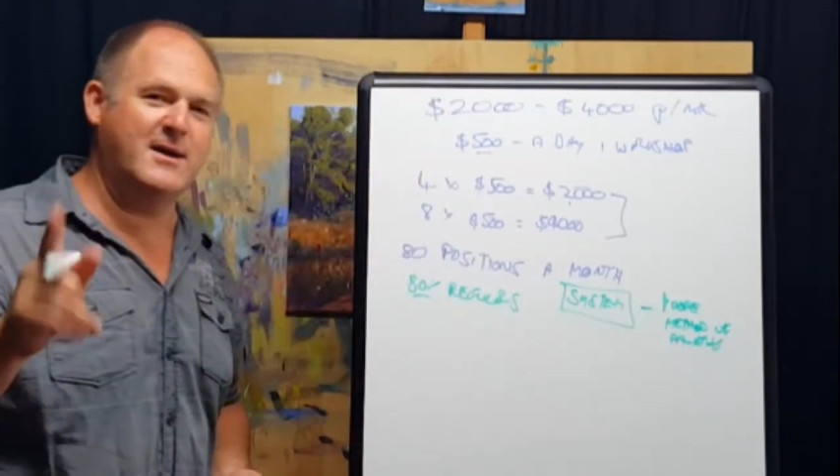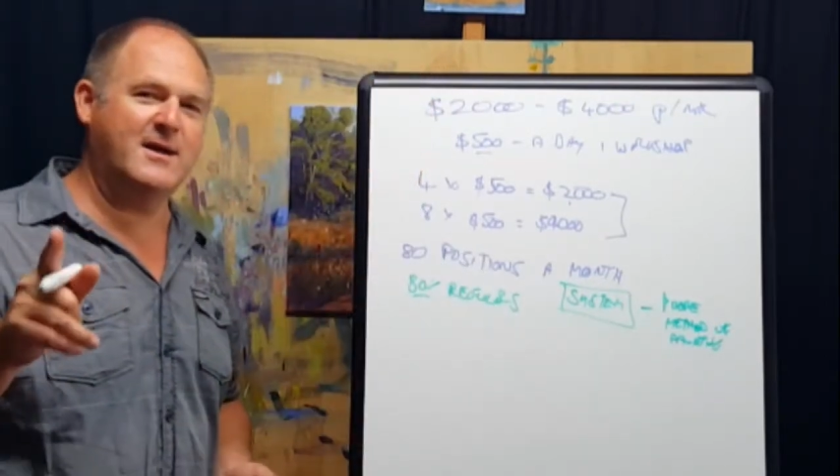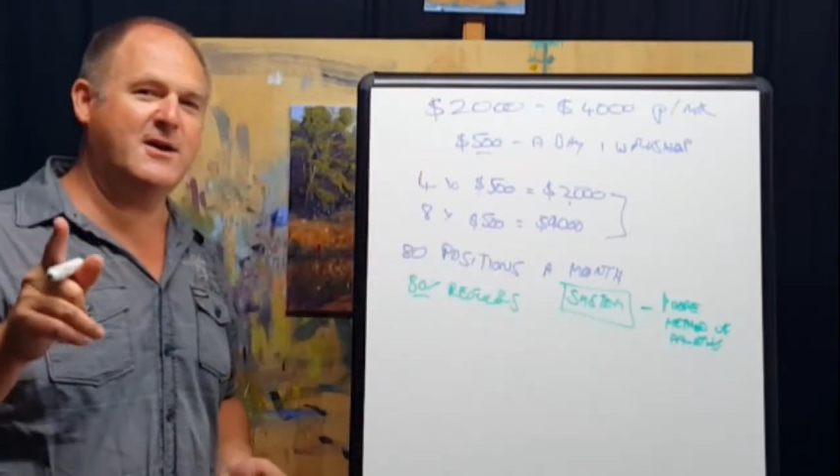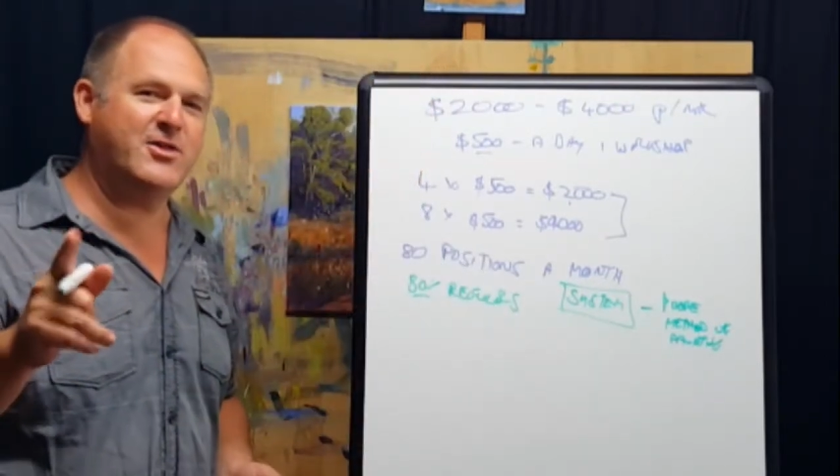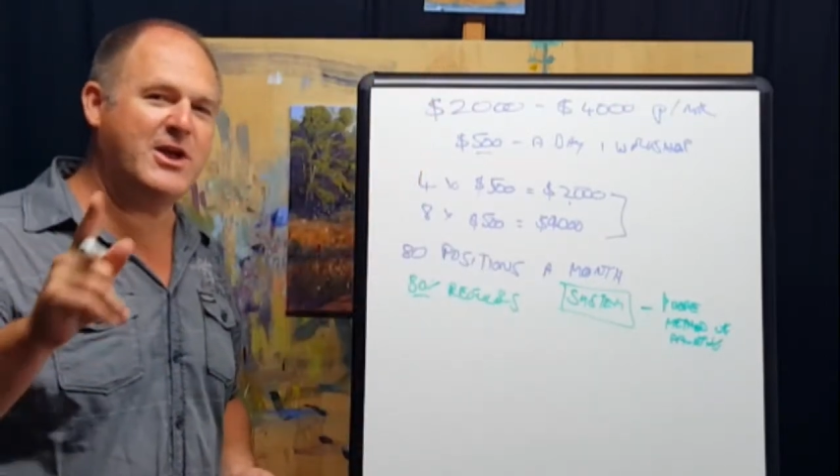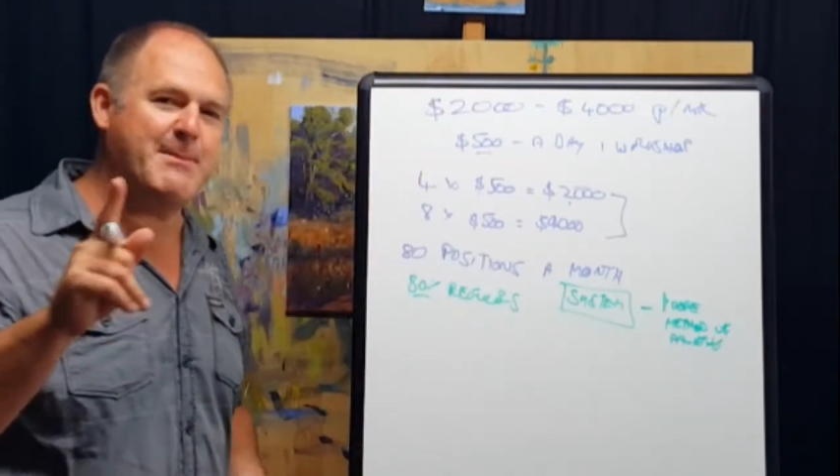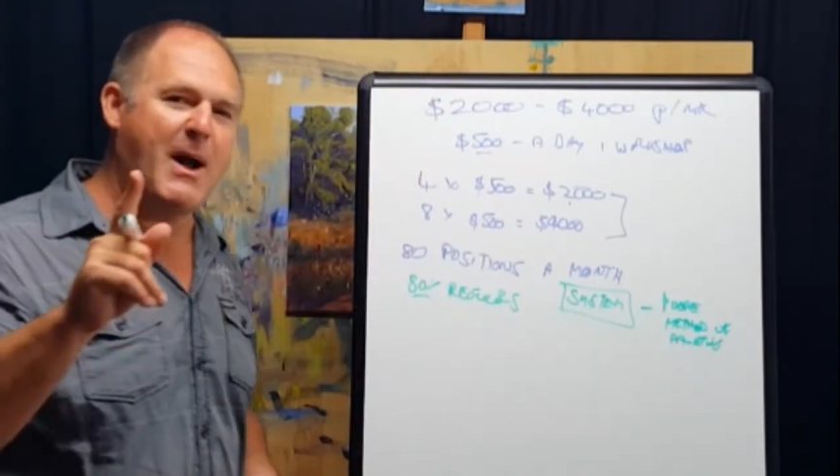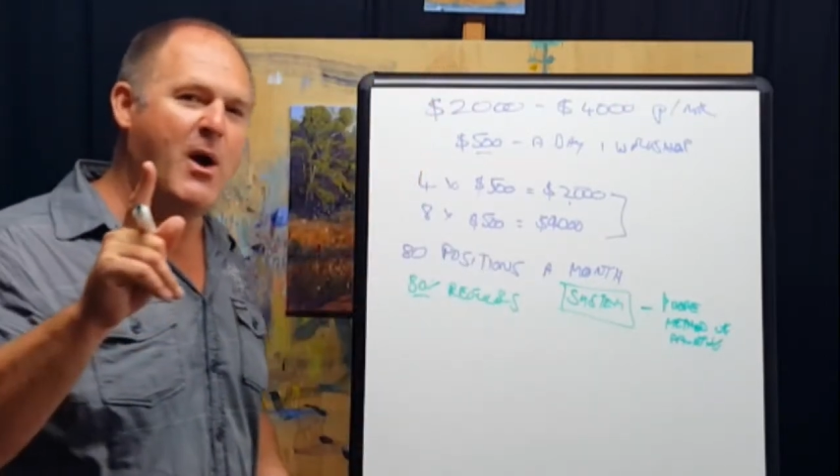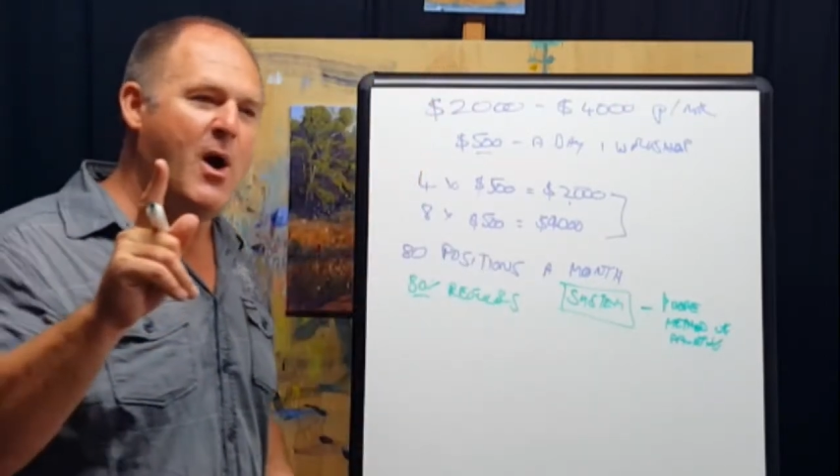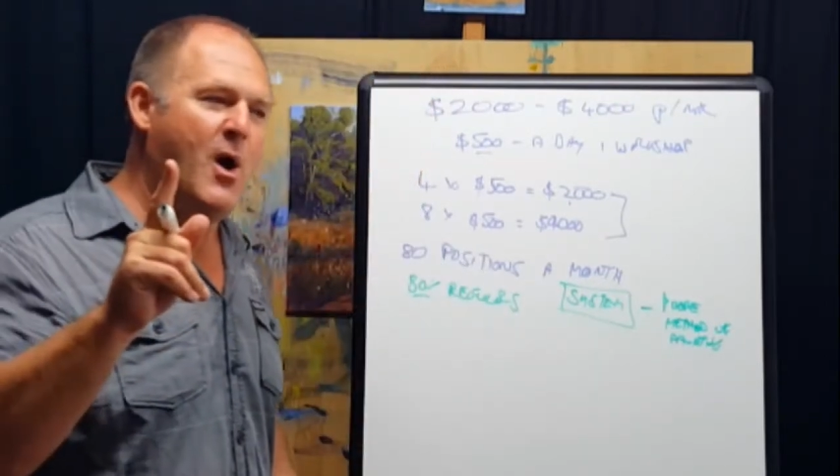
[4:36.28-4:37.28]
you know, you gotta think
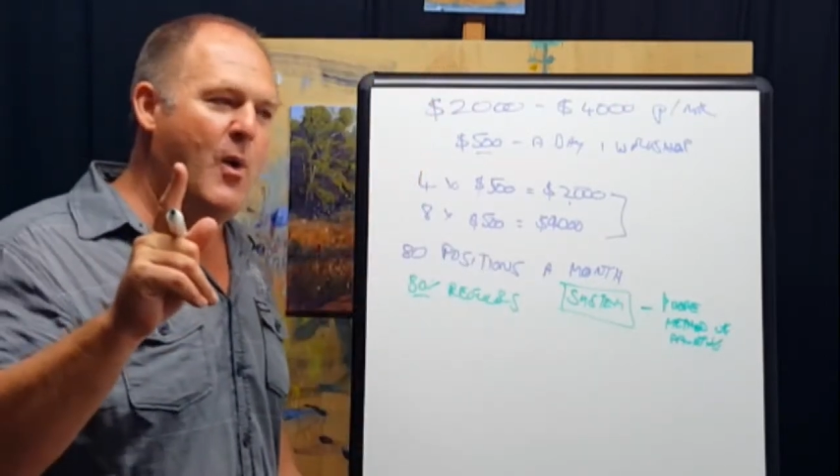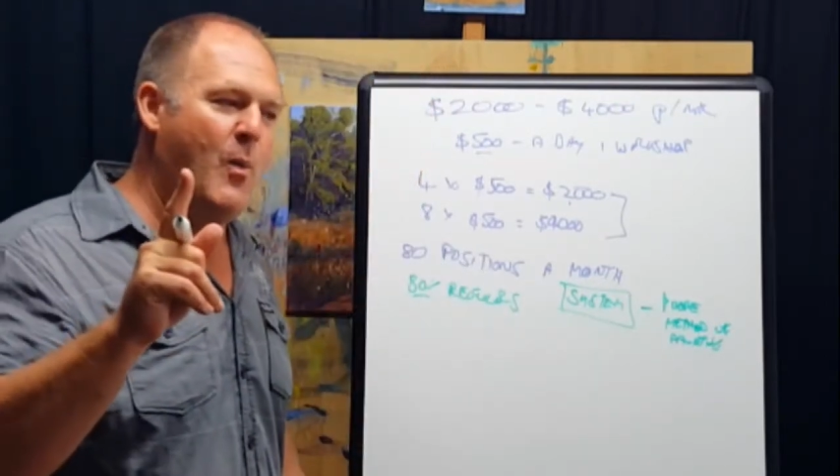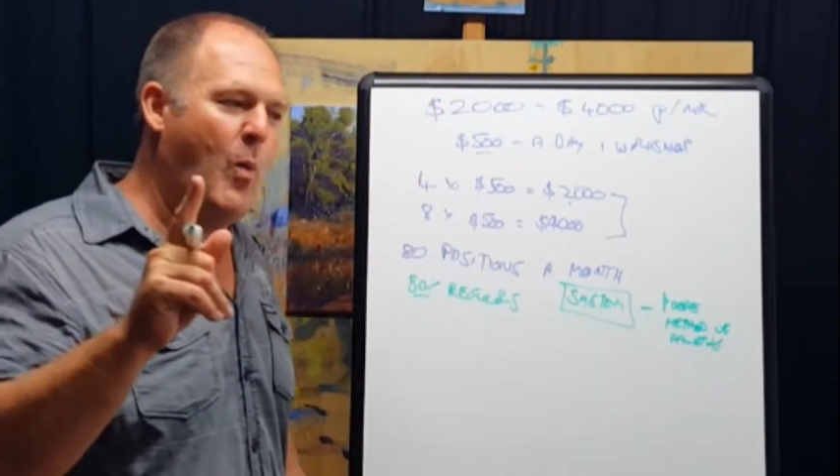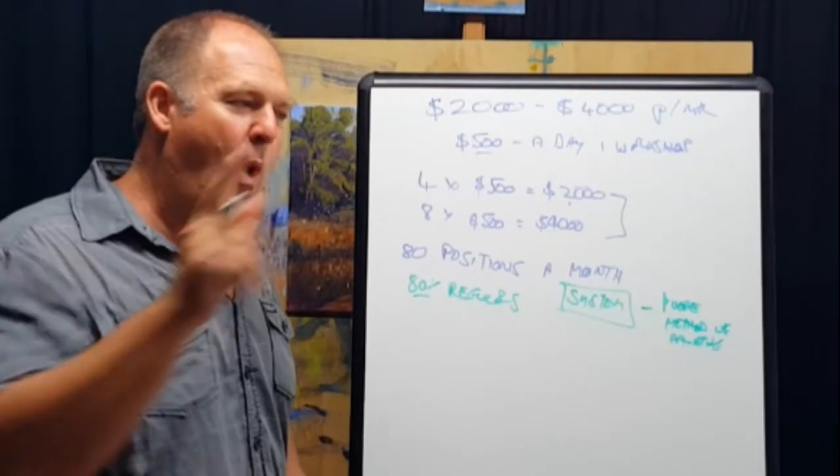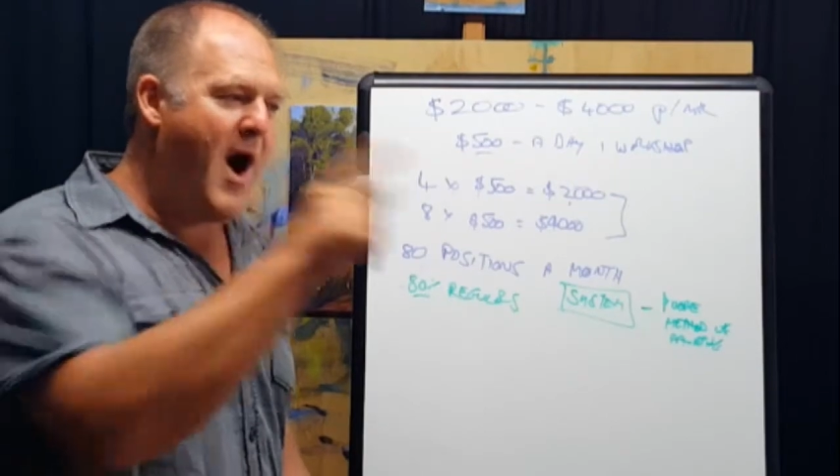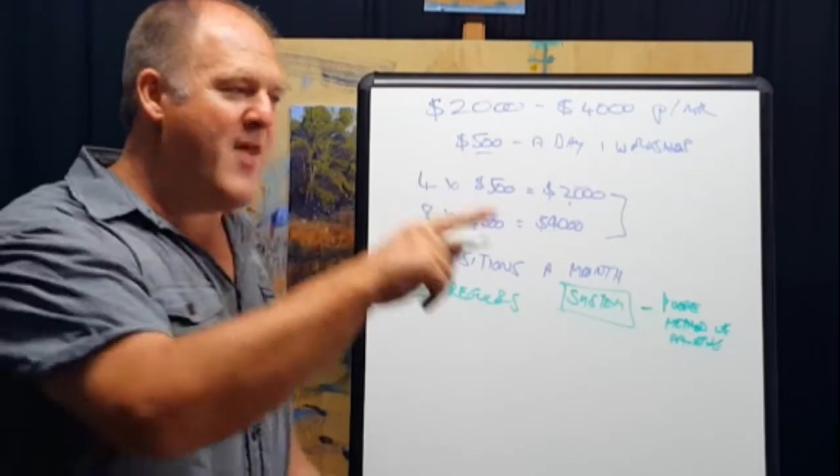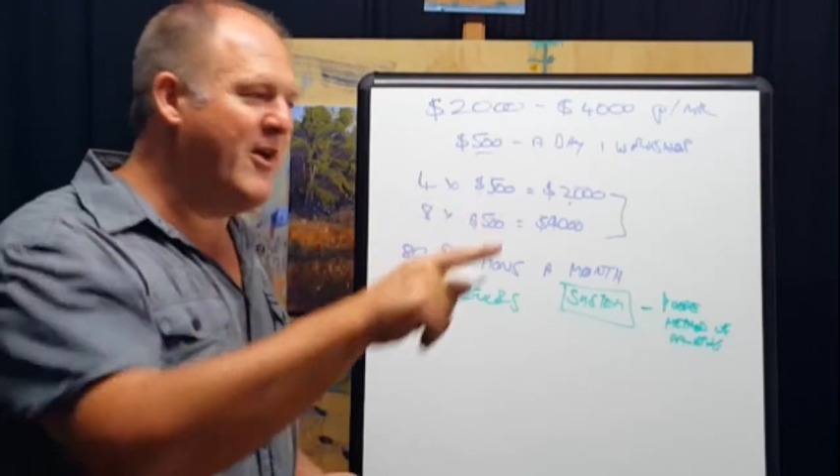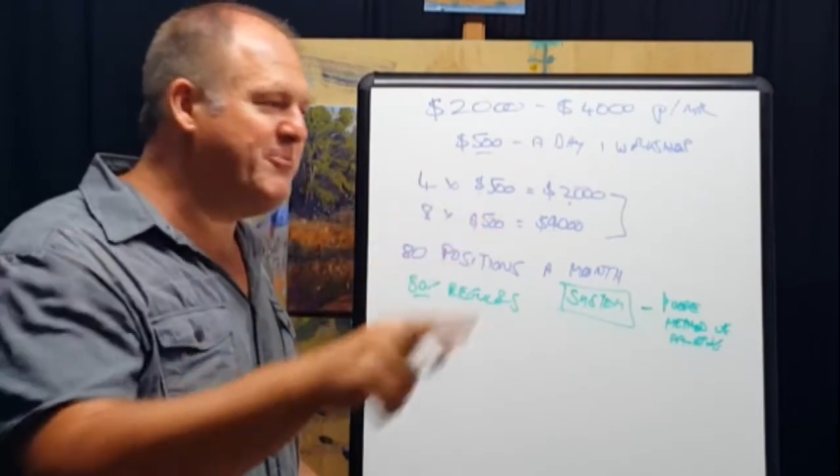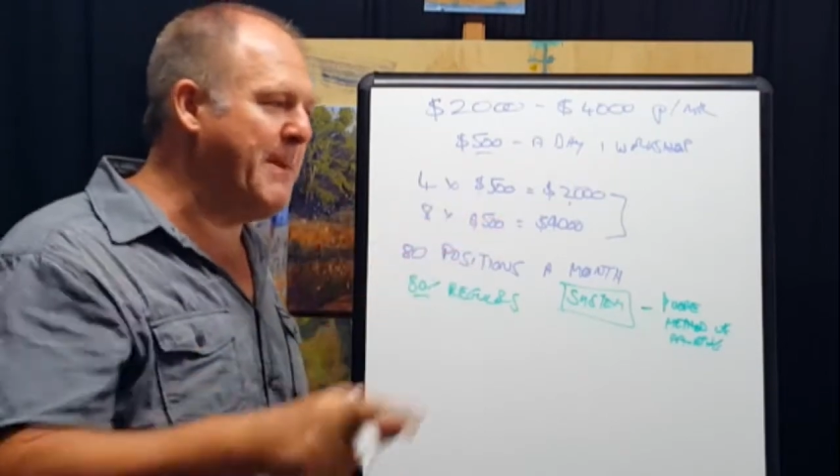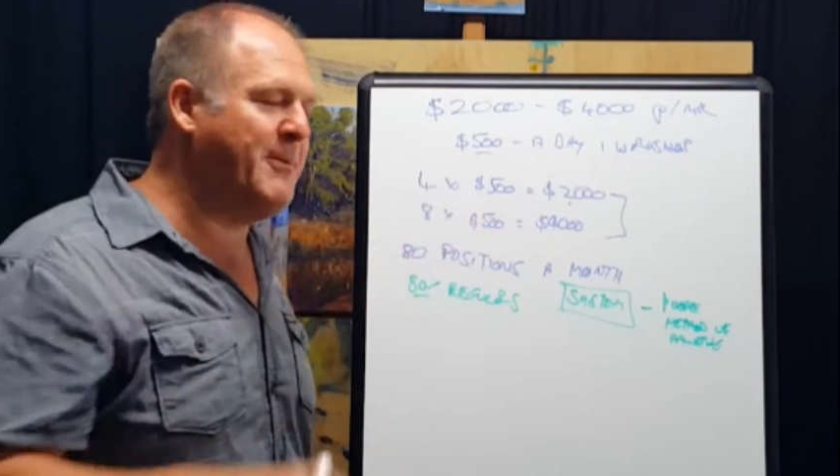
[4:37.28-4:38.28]
about, why
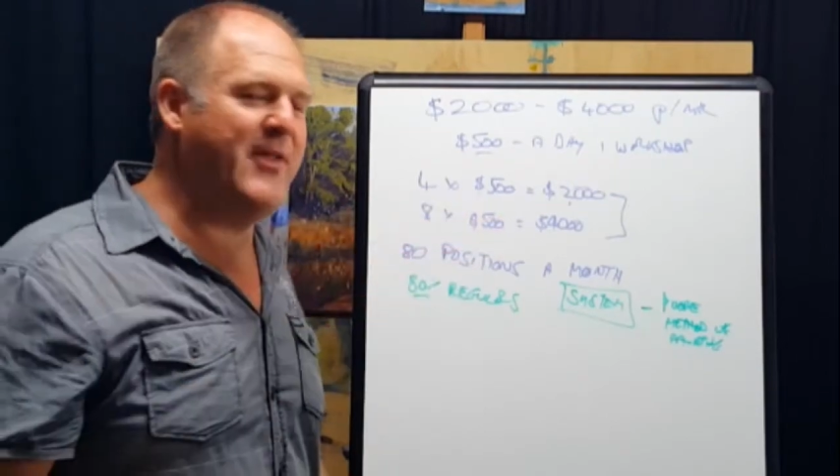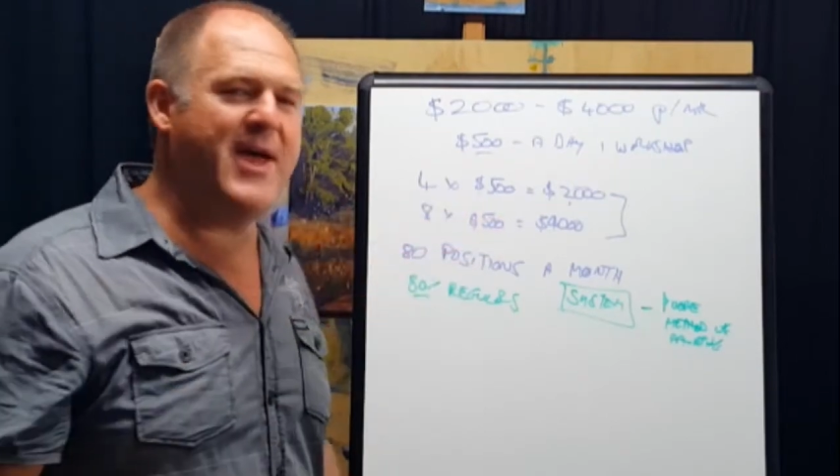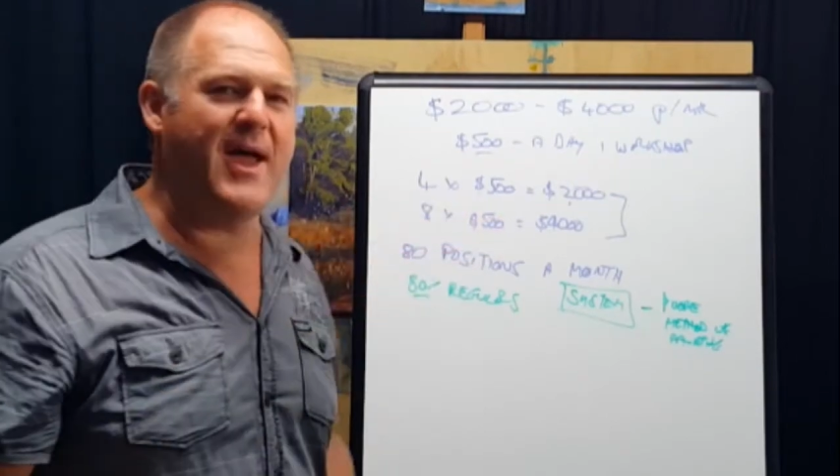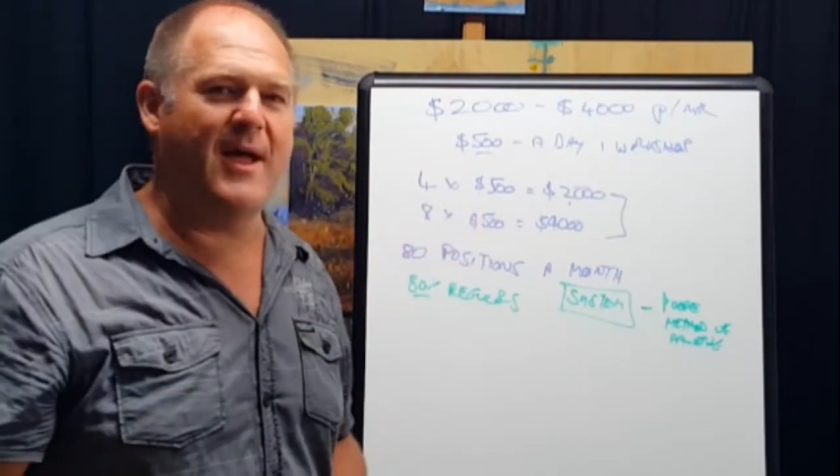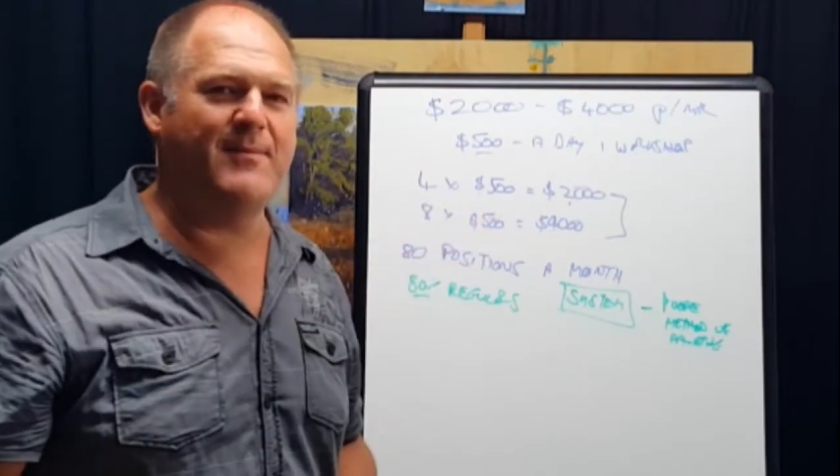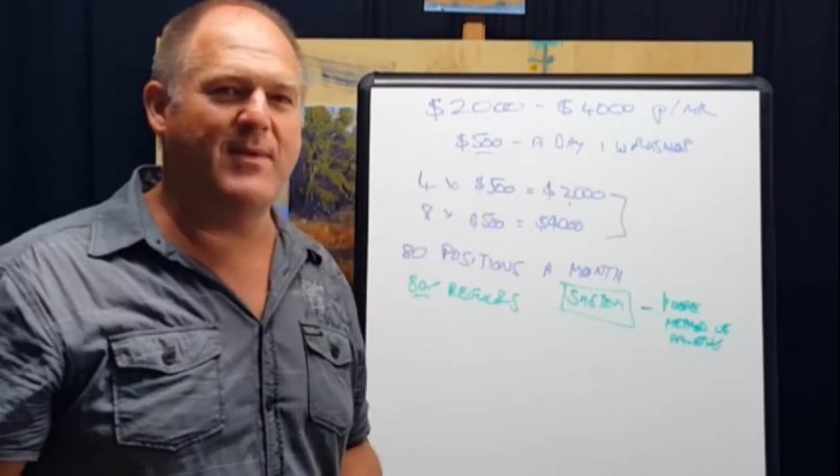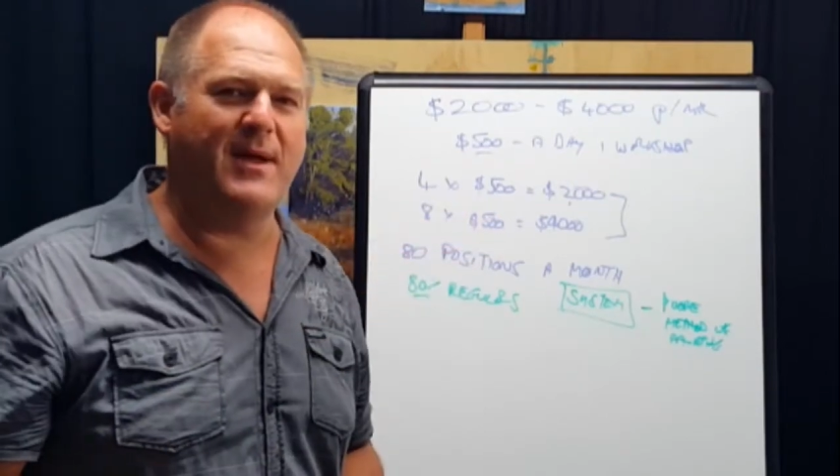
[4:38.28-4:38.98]
are those people there?